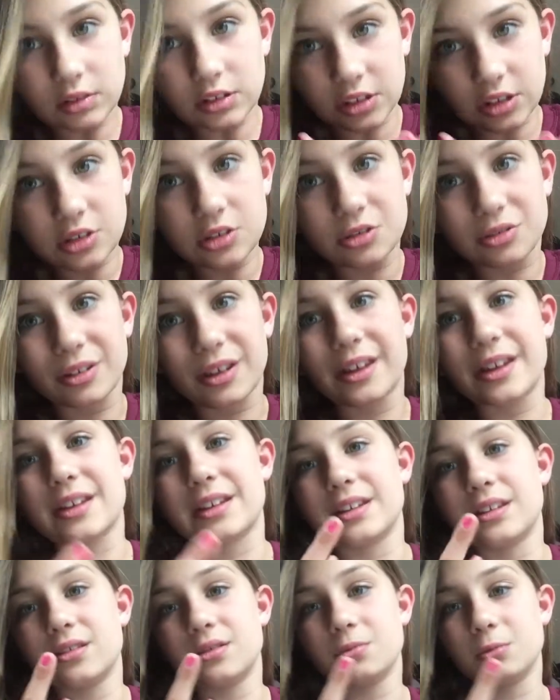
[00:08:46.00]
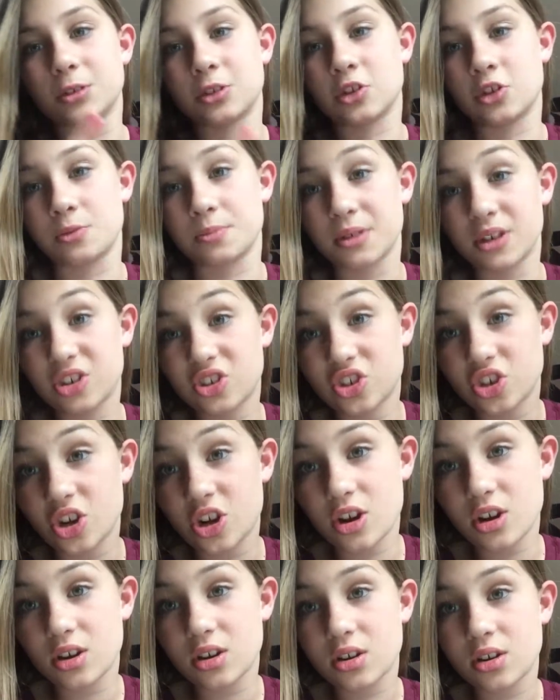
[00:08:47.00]
you like it was her
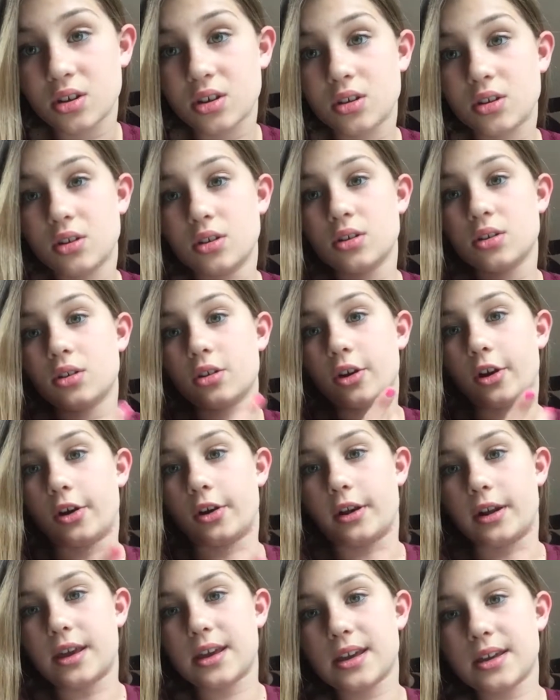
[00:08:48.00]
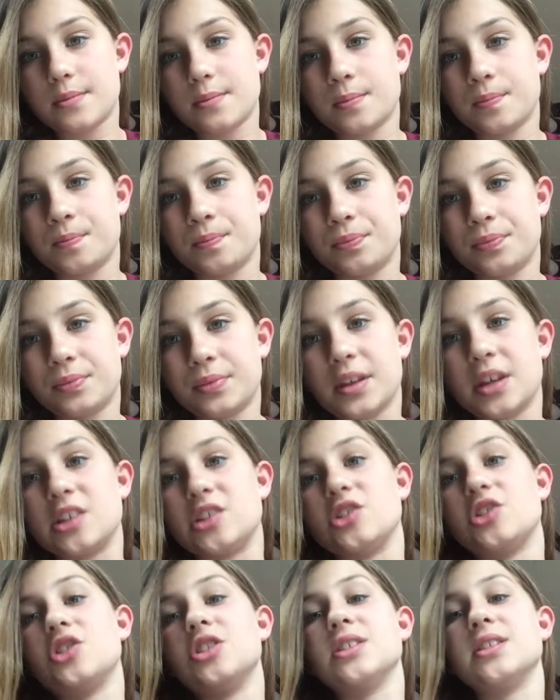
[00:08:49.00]
picture her name
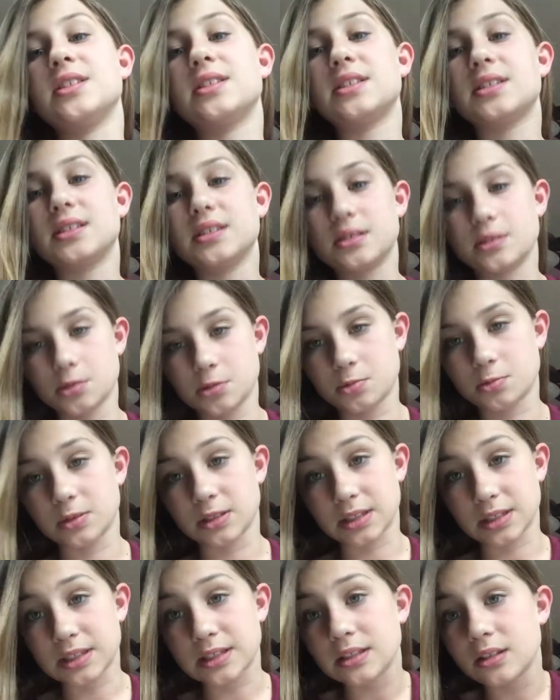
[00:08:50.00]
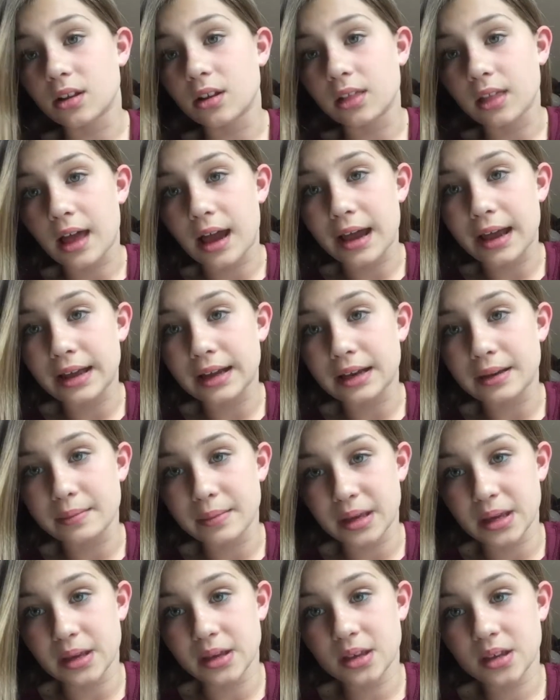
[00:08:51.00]
and she was still lying to
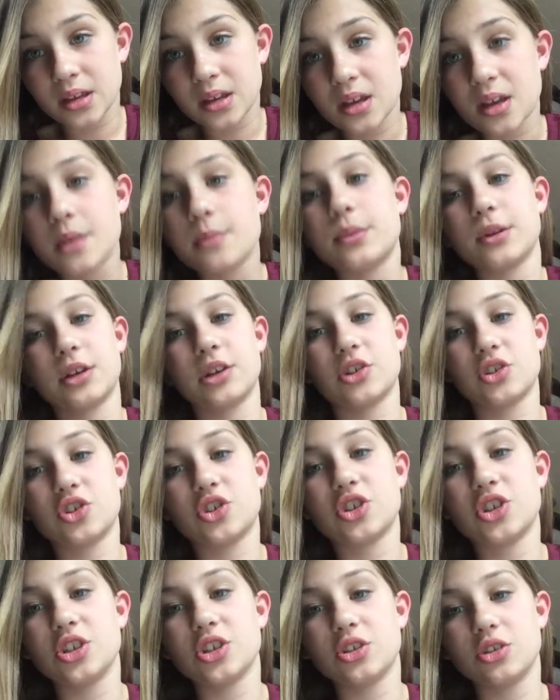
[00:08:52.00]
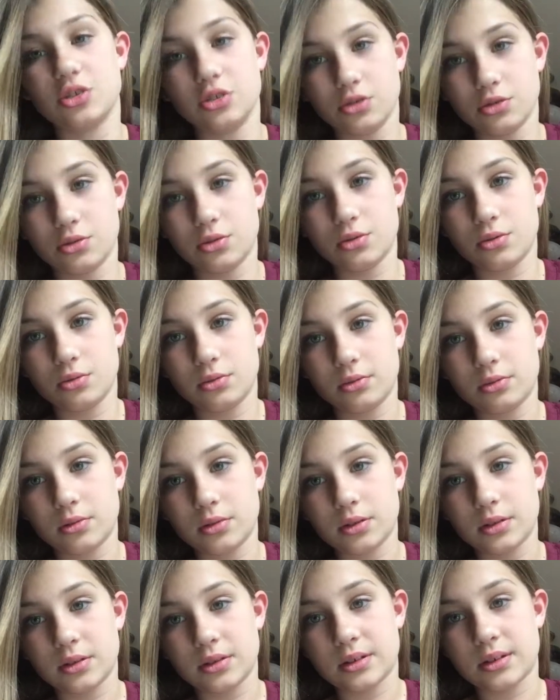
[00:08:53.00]
me because she knew
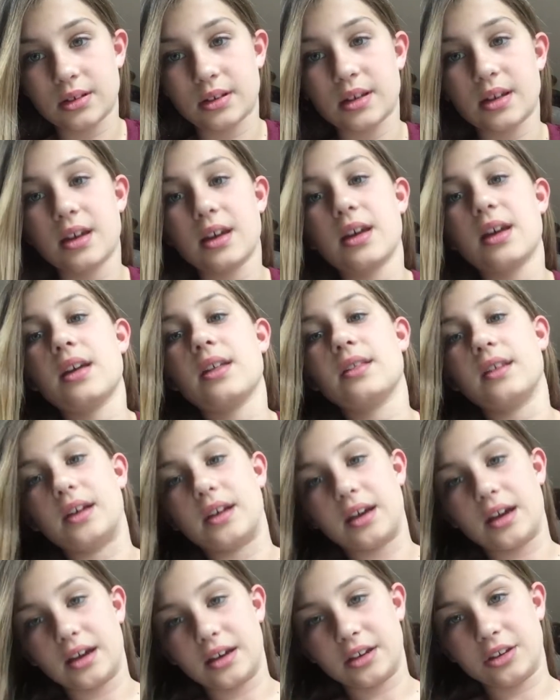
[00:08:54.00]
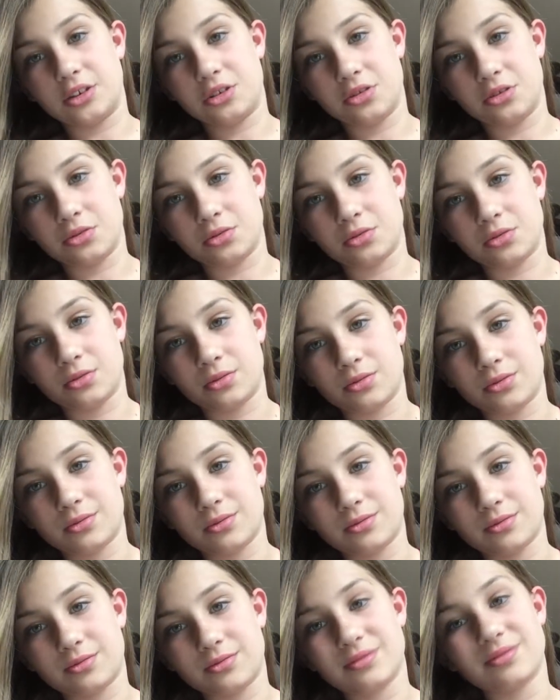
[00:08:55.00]
that i knew
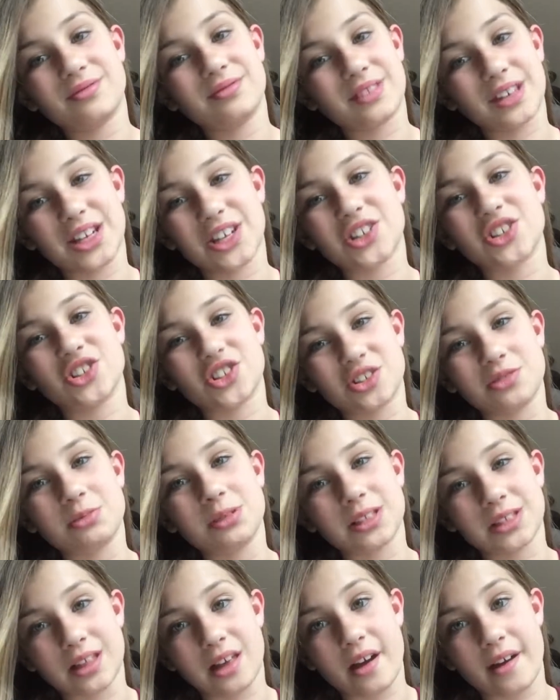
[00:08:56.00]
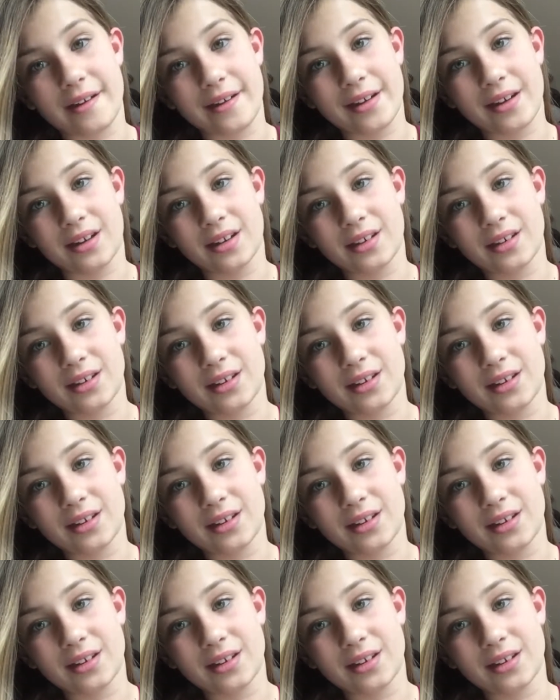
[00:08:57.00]
that she was lying